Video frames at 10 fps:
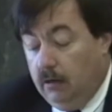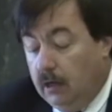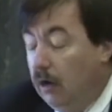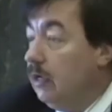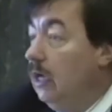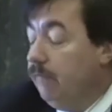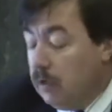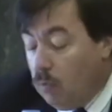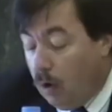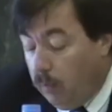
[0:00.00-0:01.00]
Now,
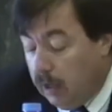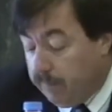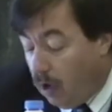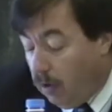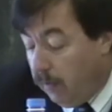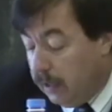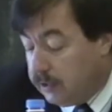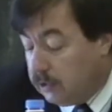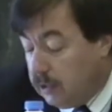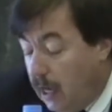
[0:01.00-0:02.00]
given what we have already
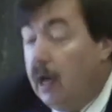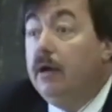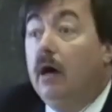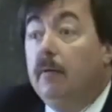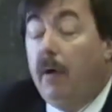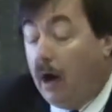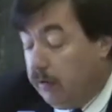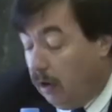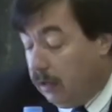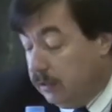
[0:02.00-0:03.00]
said
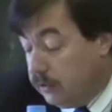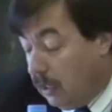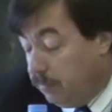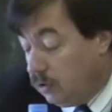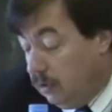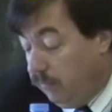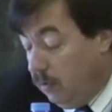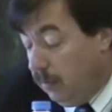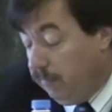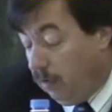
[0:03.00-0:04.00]
about our conception of
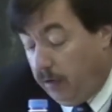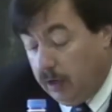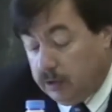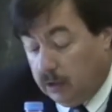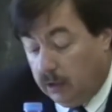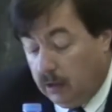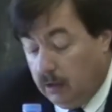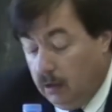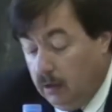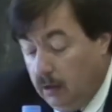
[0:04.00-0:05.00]
human flourishing
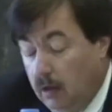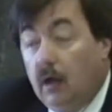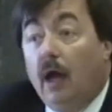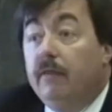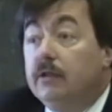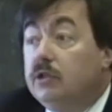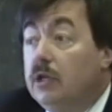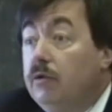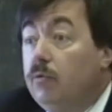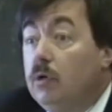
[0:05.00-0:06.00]
and the
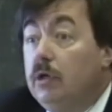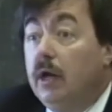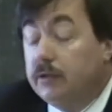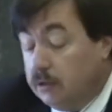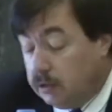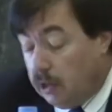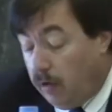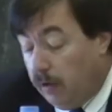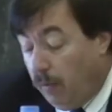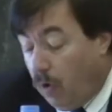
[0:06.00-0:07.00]
central
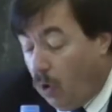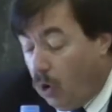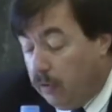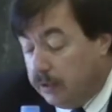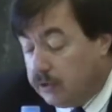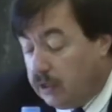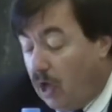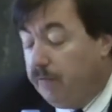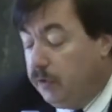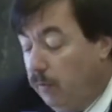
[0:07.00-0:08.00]
necessary role that
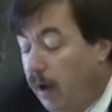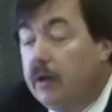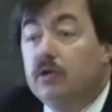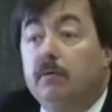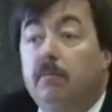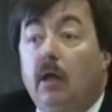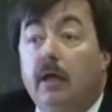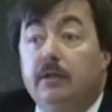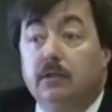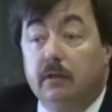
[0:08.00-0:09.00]
self-direction
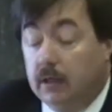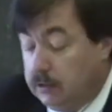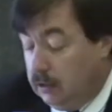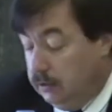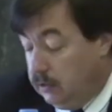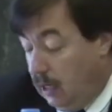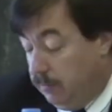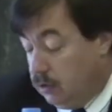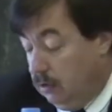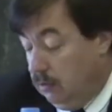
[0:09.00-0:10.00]
plays in this
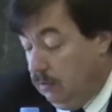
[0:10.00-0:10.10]
conception,